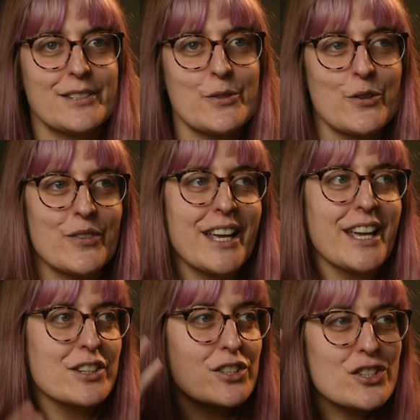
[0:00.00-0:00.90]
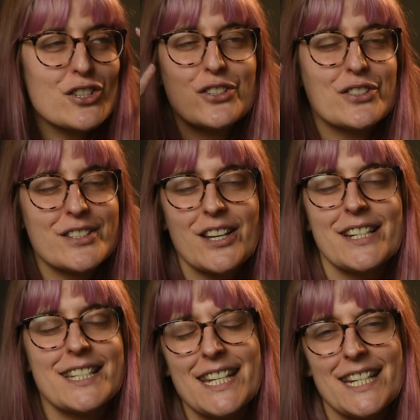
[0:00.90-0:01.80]
sort of the students'
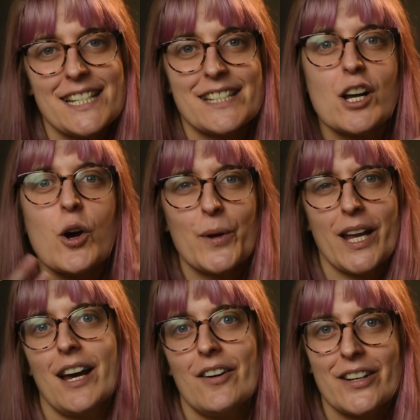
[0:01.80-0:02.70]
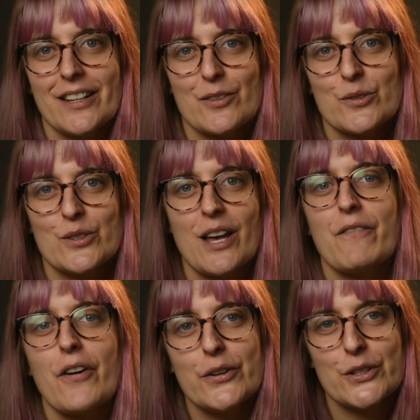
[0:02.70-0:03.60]
ideas coming out through their
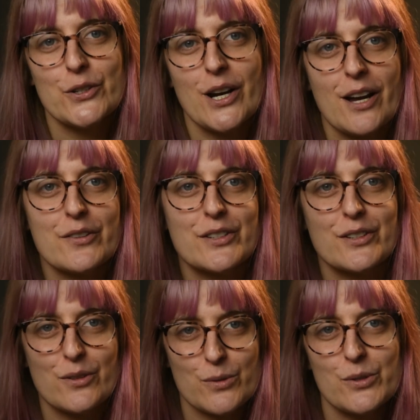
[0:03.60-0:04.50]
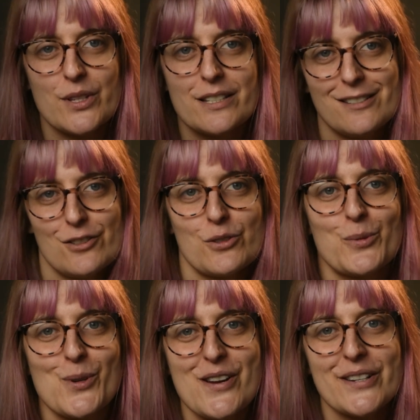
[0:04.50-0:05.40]
photographs and through their
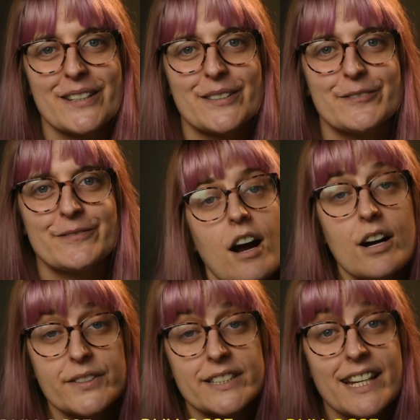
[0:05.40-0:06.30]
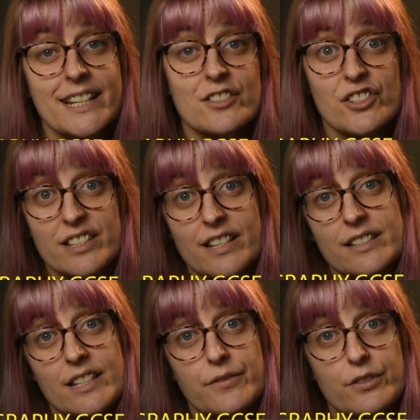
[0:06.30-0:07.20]
digital work. After taking
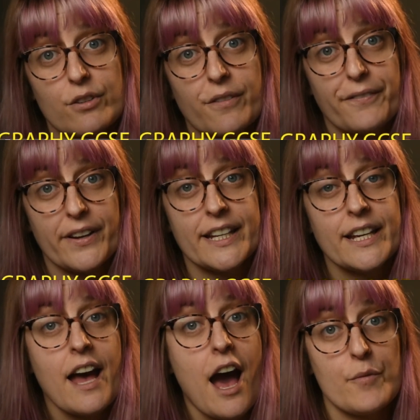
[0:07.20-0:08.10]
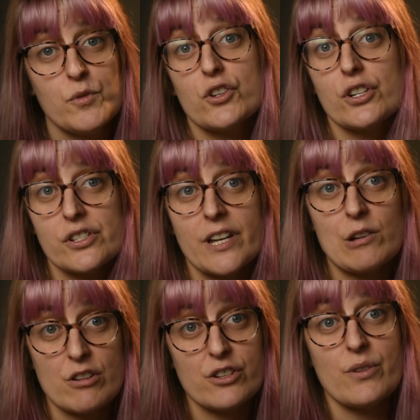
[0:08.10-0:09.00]
GCSE photography, you could stay
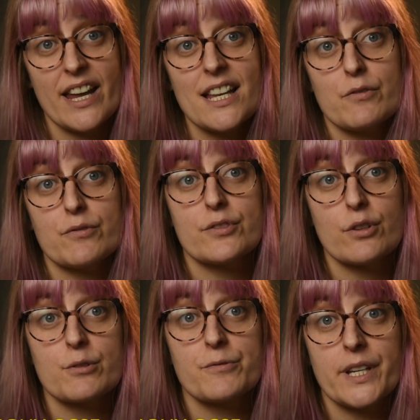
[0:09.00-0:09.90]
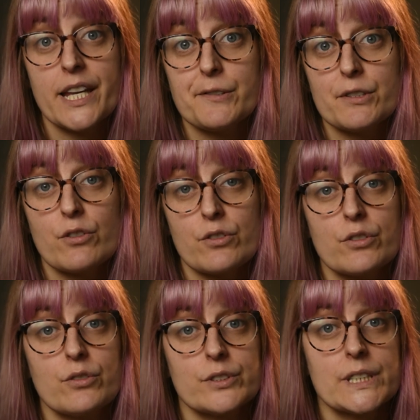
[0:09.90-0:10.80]
on and do A-level photography here at John o'
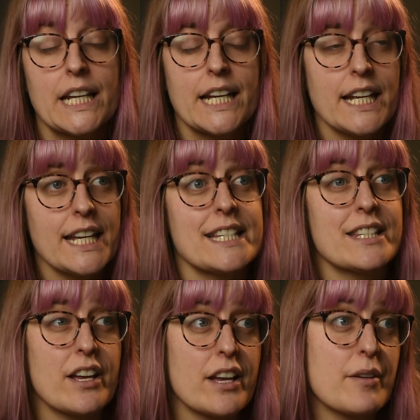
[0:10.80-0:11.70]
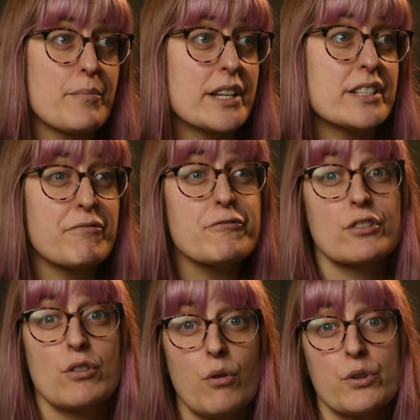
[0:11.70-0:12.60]
Gaunt. It's a
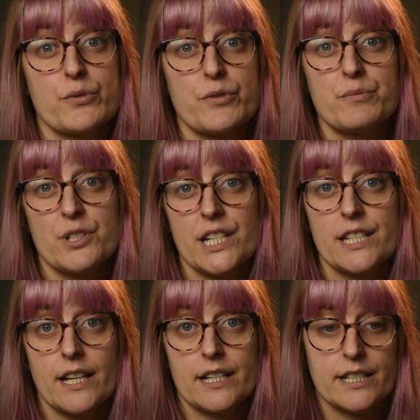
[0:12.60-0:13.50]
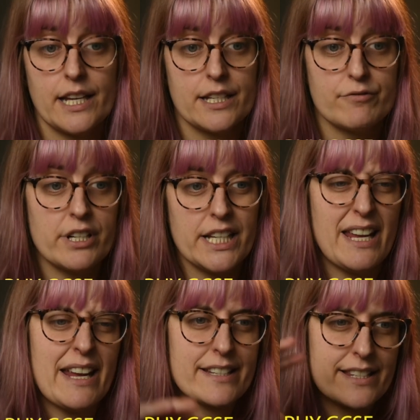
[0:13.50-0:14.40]
different course from GCSE and
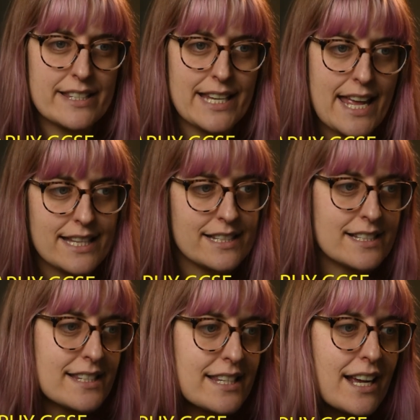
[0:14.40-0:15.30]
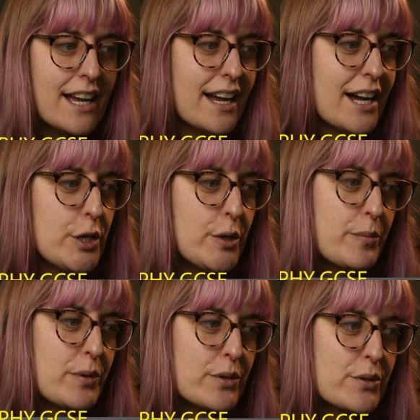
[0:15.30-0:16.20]
really extends
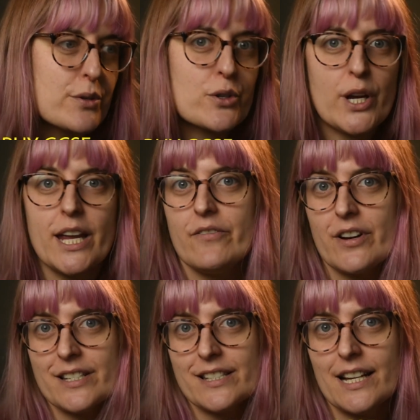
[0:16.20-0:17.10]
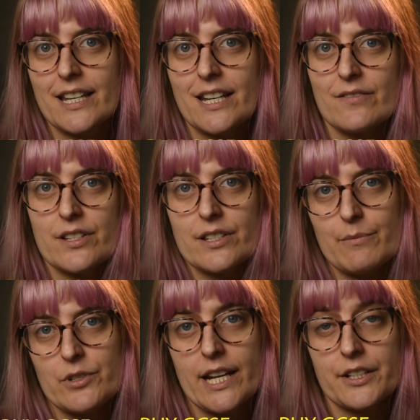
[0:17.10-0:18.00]
your sort of creative understanding of the
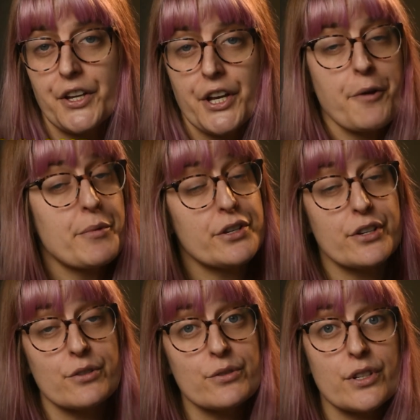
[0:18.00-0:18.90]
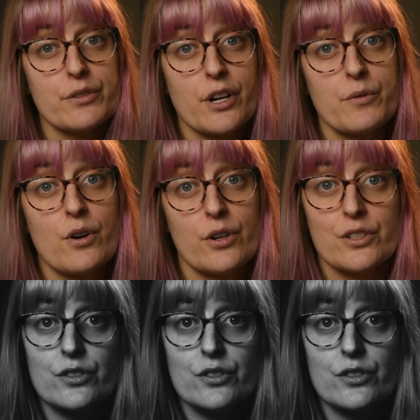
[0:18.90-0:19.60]
subject. But you could also go on